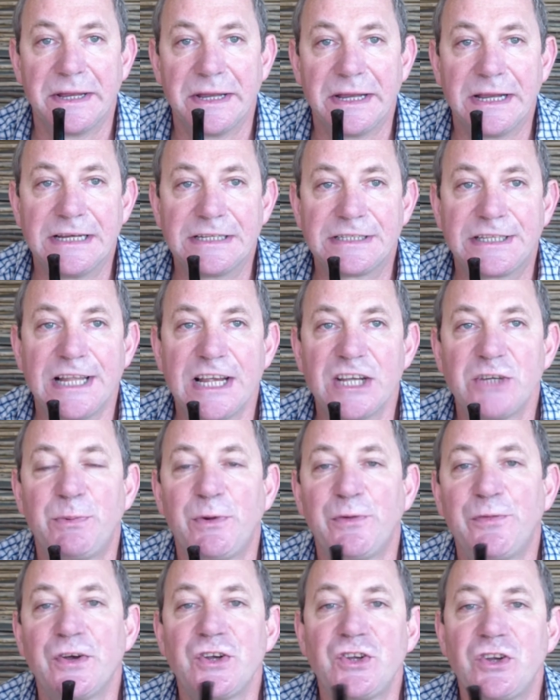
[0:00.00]
is less
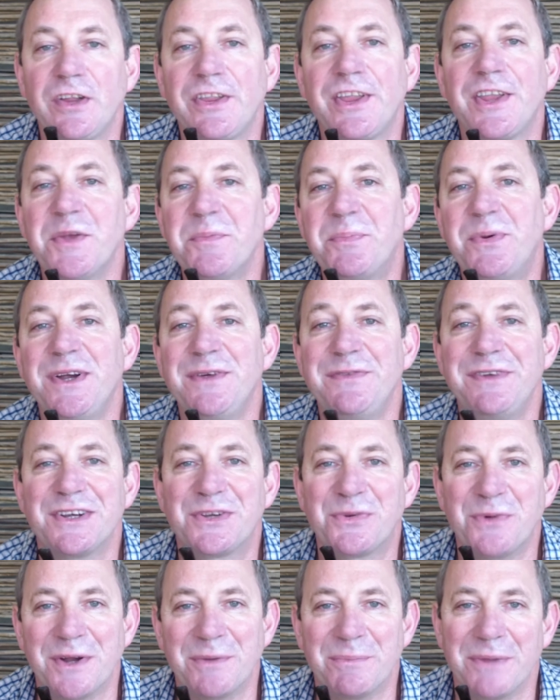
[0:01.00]
professional than the previous
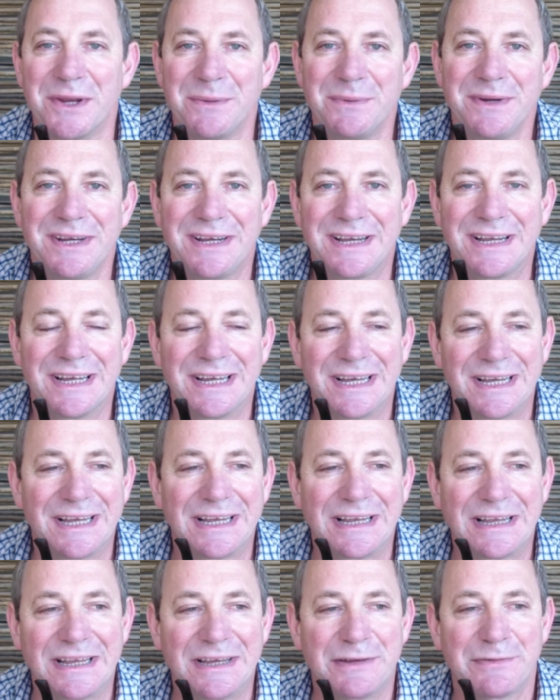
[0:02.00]
one, maybe,
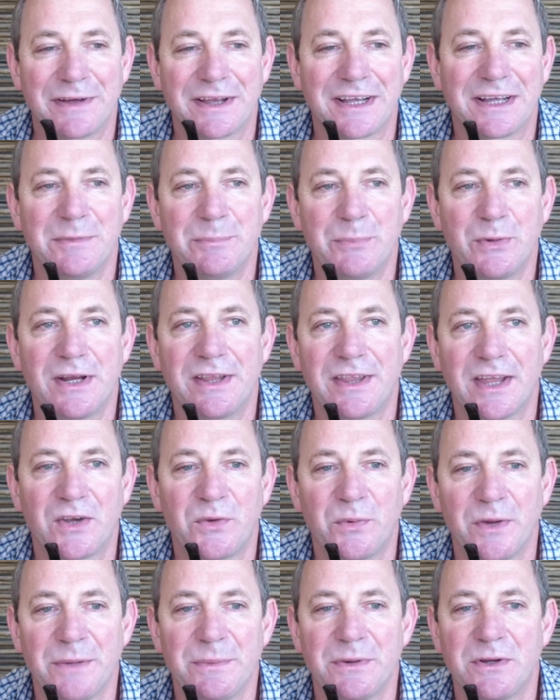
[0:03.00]
if I can put it that
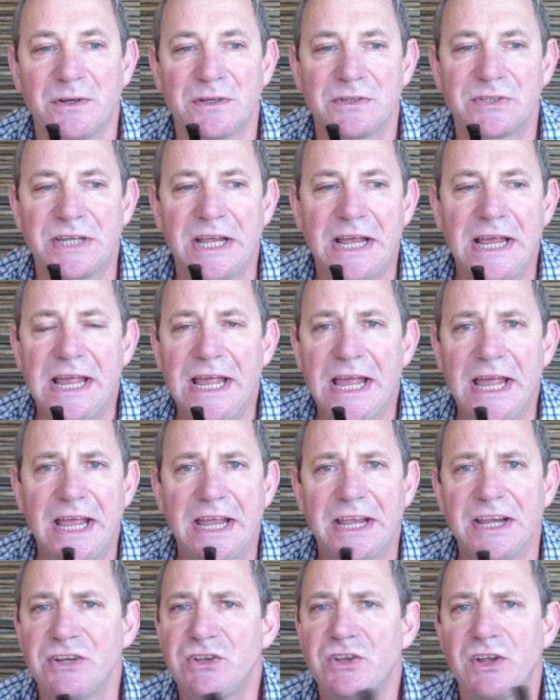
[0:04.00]
way, because
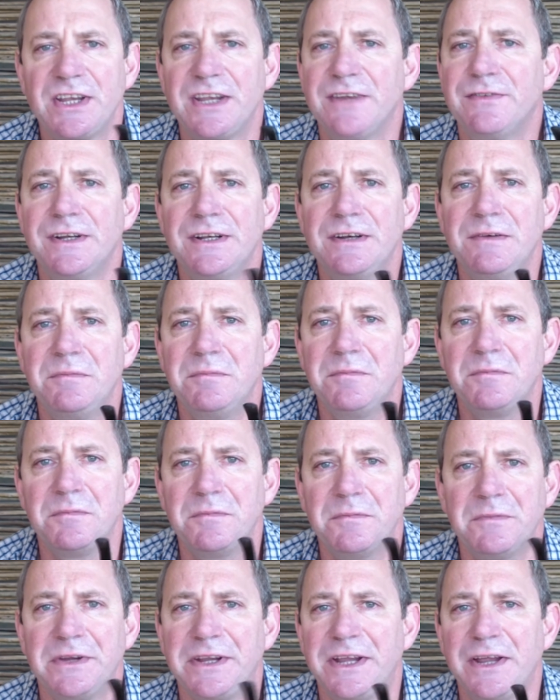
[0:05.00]
he's not even
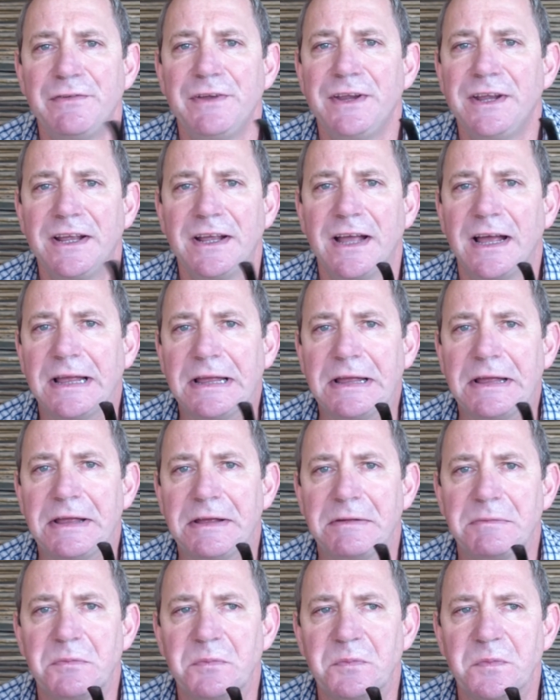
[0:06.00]
giving,
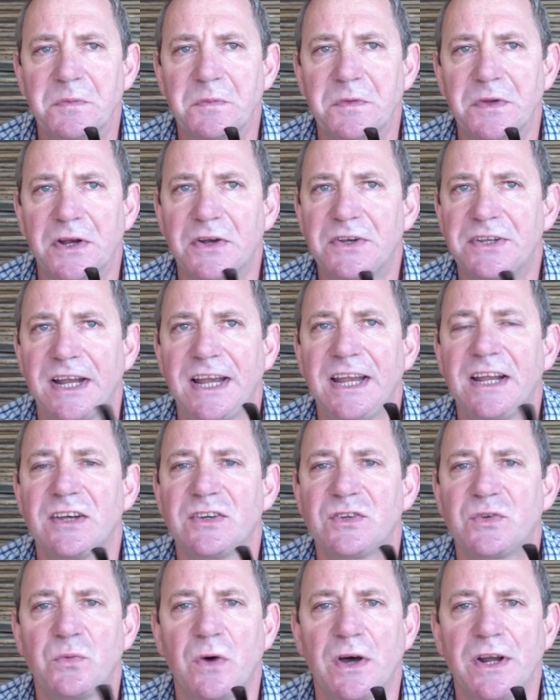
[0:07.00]
you know, telling
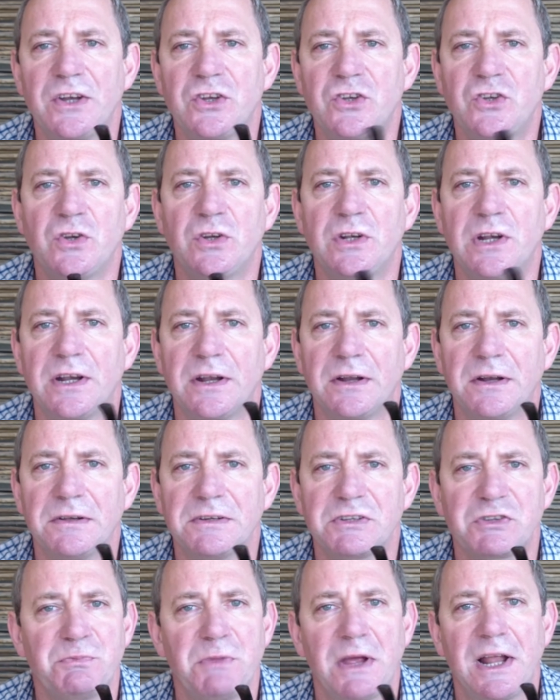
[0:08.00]
us what it should
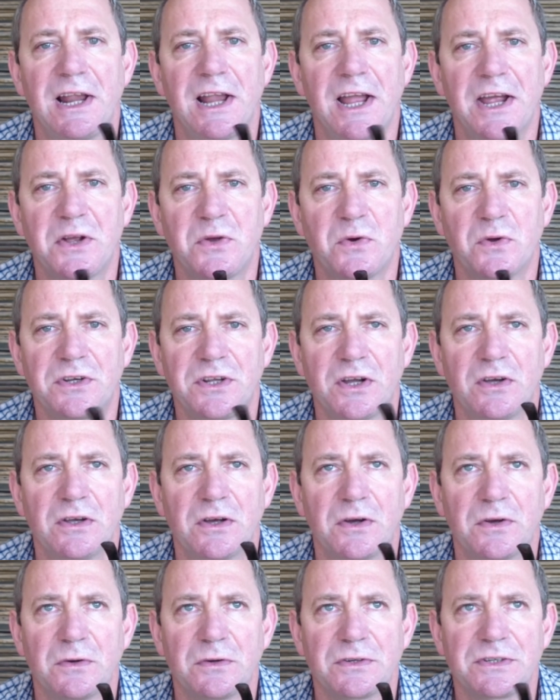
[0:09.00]
smell like or
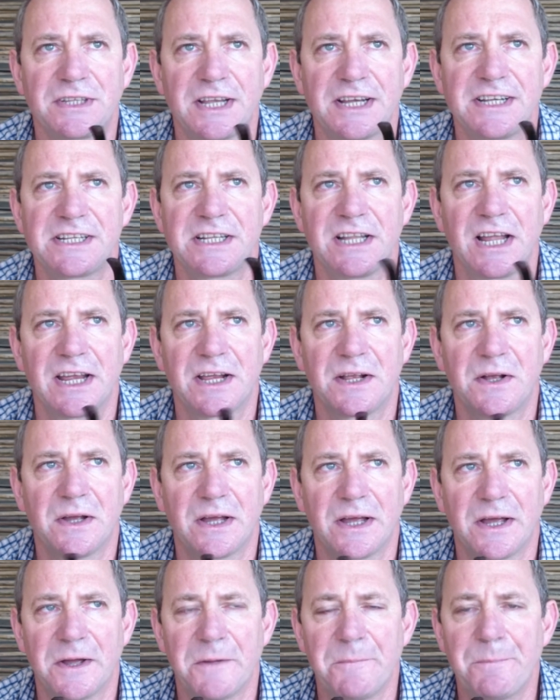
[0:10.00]
taste like,
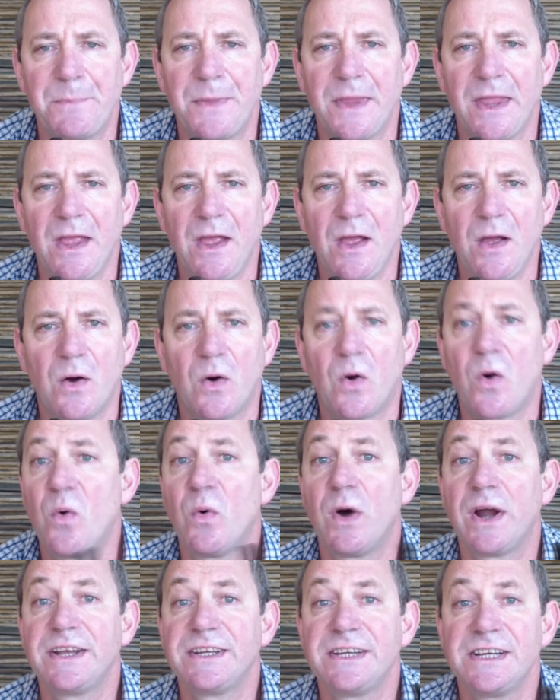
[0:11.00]
or
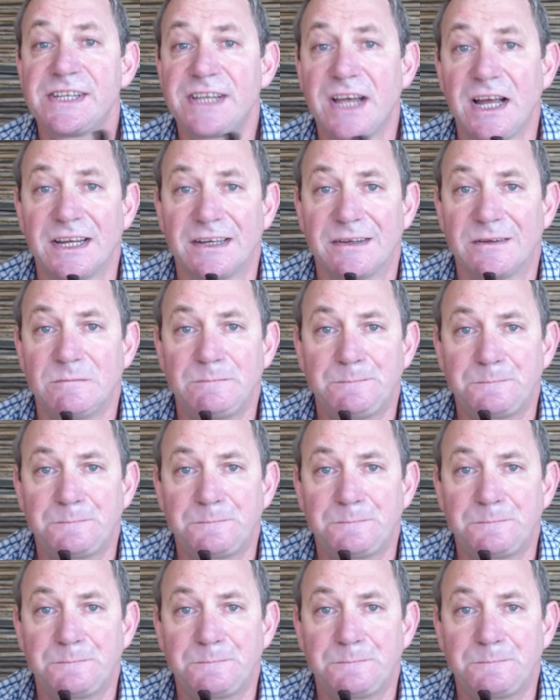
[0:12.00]
what is inside.